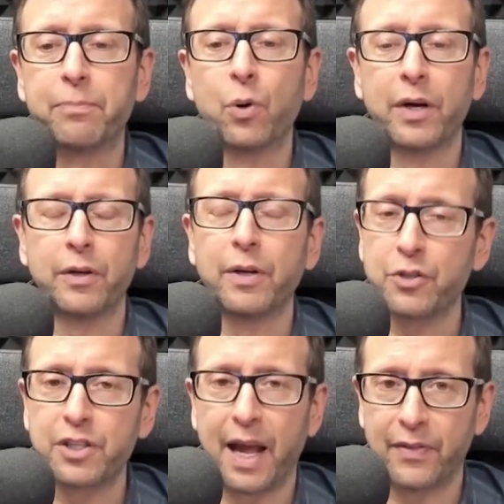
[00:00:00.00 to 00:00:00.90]
important you
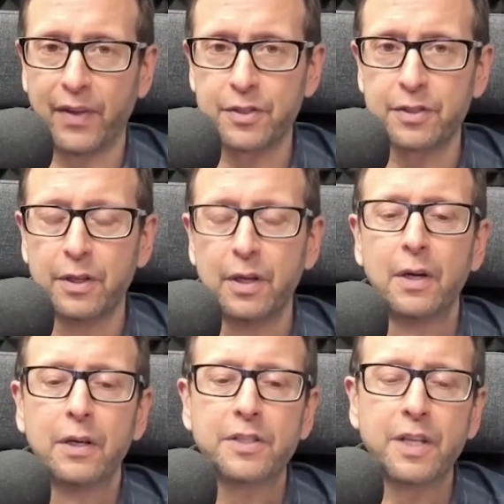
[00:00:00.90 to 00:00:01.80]
understand this,
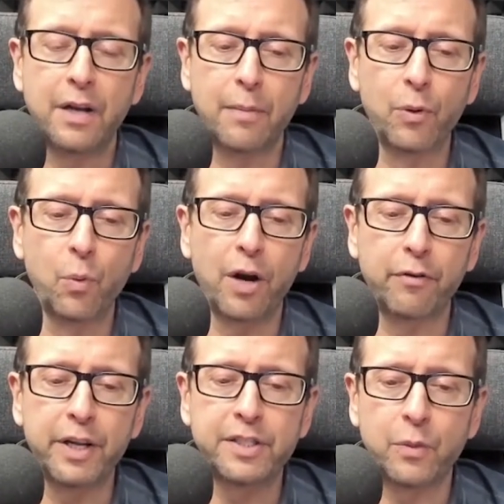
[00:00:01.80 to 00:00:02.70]
because the number one
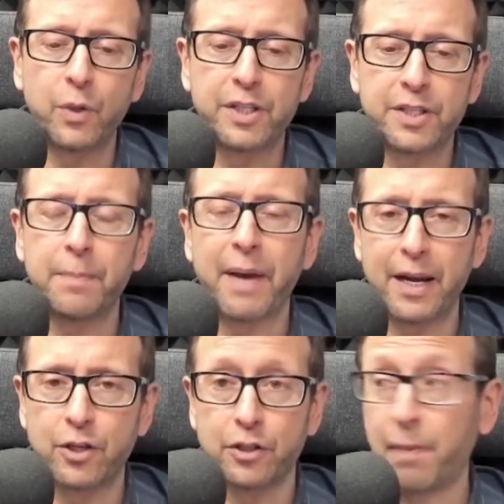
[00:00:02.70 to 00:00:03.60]
reason we see
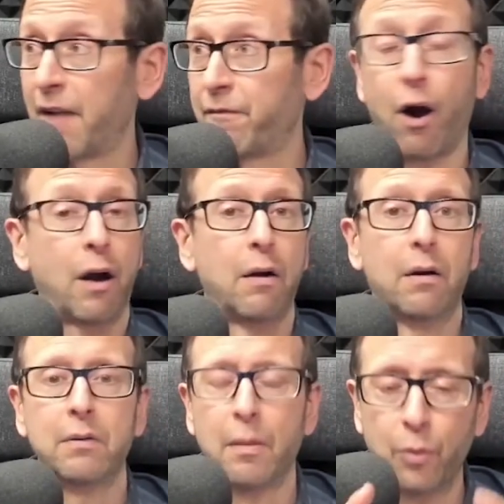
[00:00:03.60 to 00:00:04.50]
patients, by far,
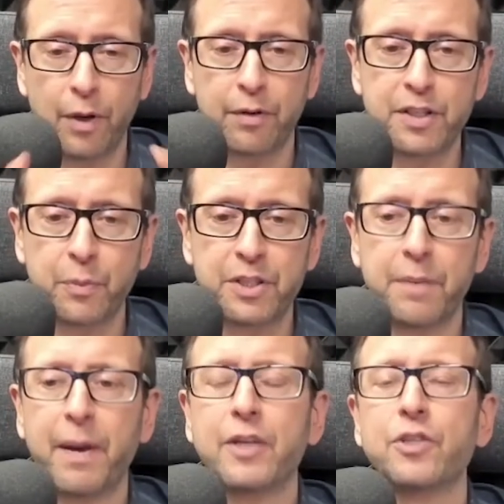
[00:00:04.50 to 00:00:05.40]
number one reason we
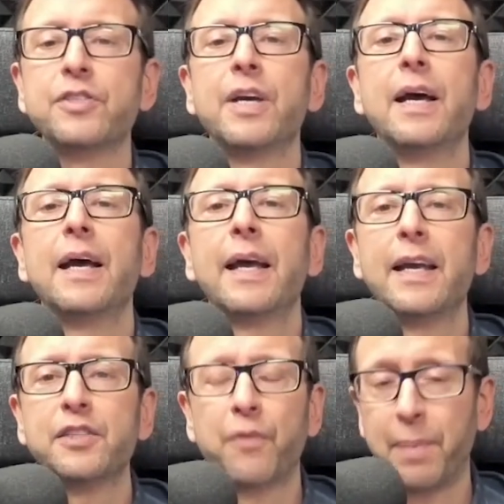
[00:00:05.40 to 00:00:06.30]
see patients
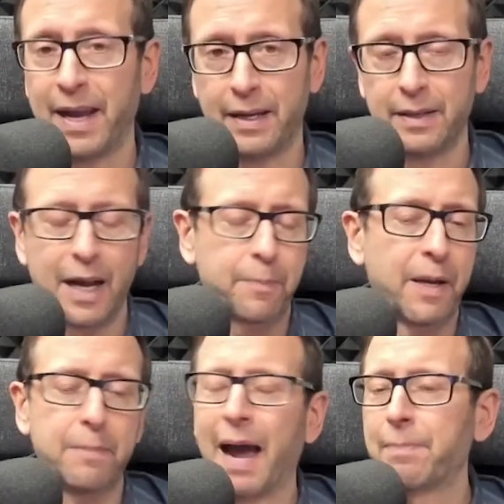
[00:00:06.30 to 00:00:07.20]
is for pain. Neck
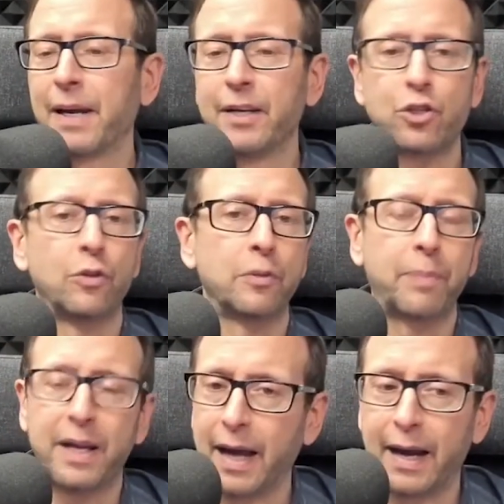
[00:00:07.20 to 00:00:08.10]
pain, back pain, shoulder
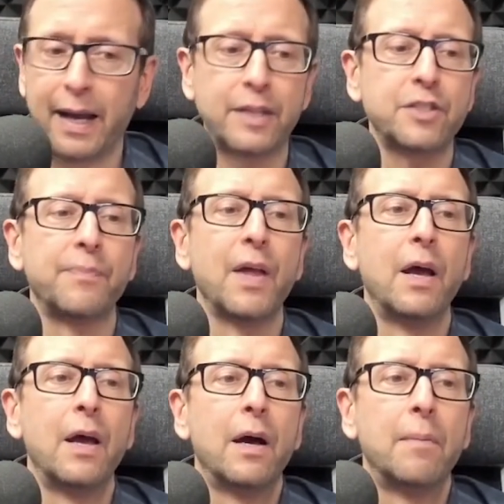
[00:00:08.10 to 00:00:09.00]
pain, headaches.
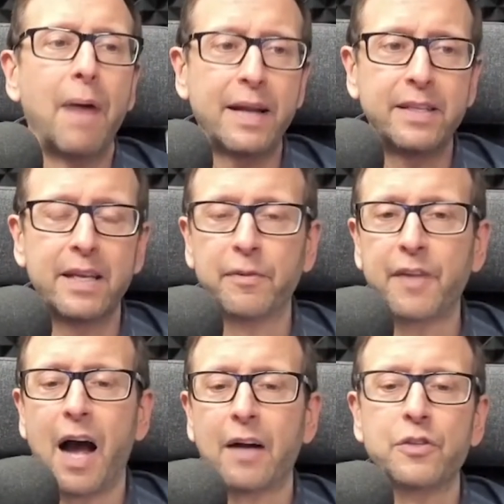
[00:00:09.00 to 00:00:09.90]
My team of
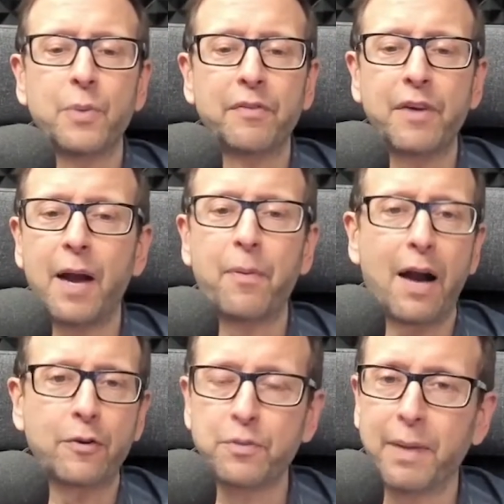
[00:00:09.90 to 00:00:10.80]
doctors, we have
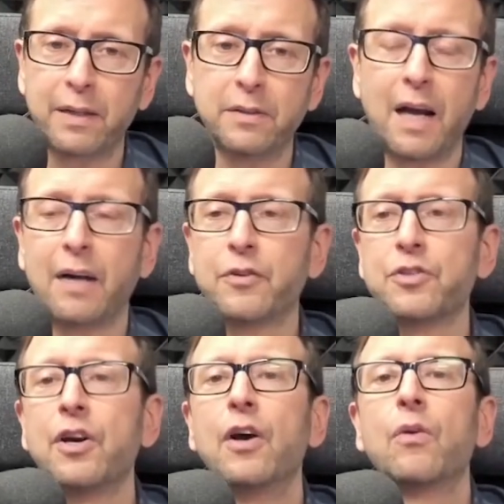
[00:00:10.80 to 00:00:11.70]
chiropractors and medical
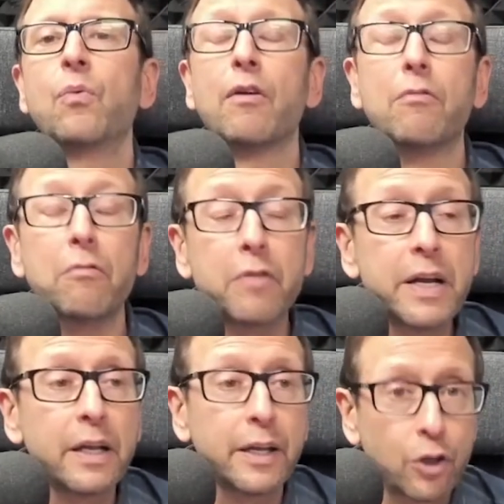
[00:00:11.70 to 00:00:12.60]
doctors, we're
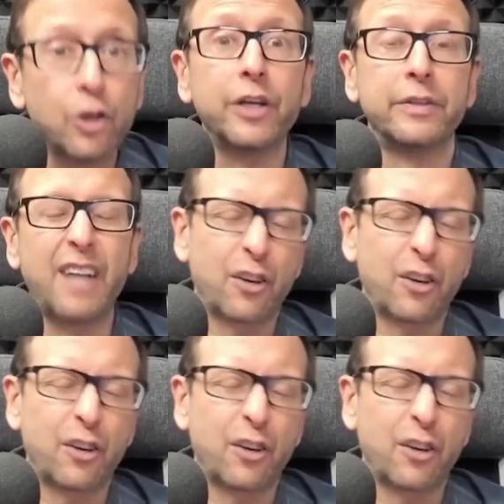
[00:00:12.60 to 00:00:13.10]
really good,